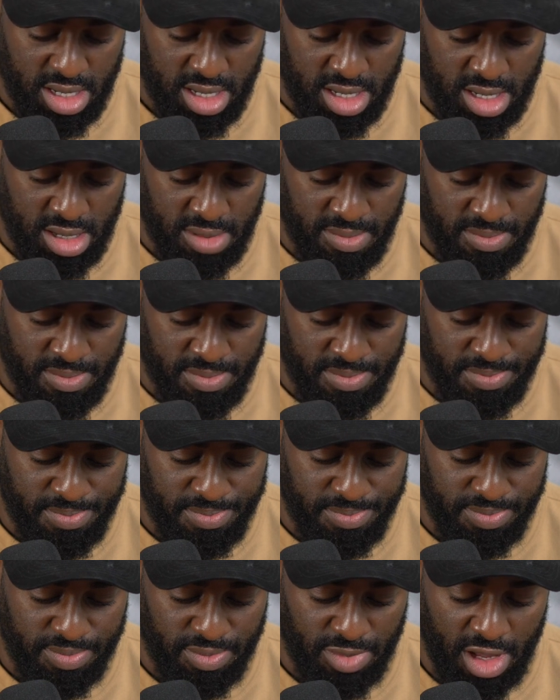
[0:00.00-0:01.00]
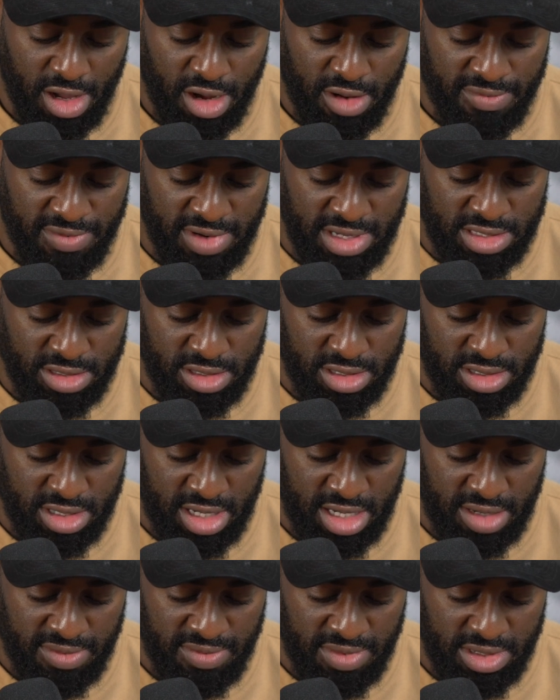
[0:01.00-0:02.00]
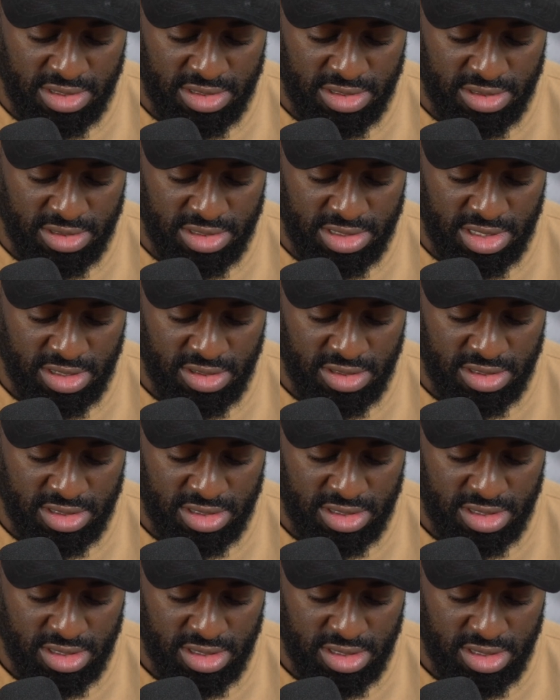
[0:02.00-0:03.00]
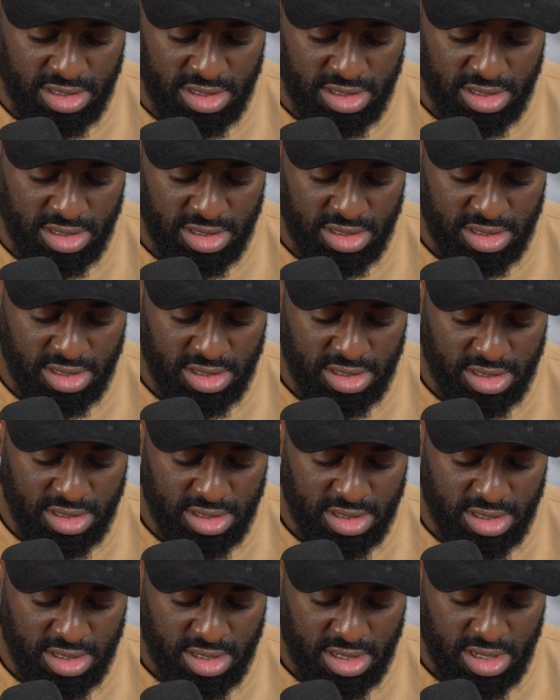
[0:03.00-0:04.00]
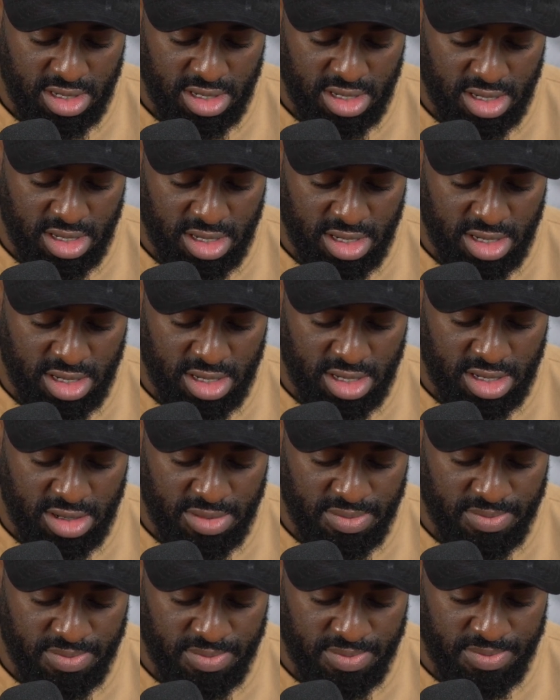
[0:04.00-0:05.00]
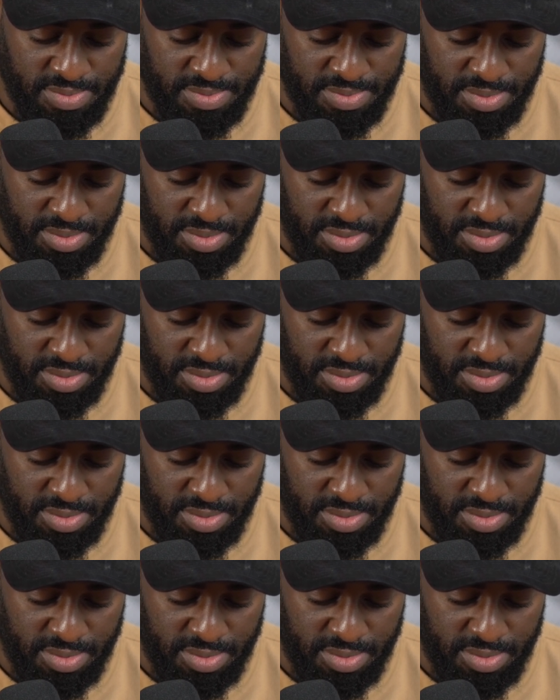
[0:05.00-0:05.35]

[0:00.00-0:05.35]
Um, hopefully, it's not anything too serious. Um,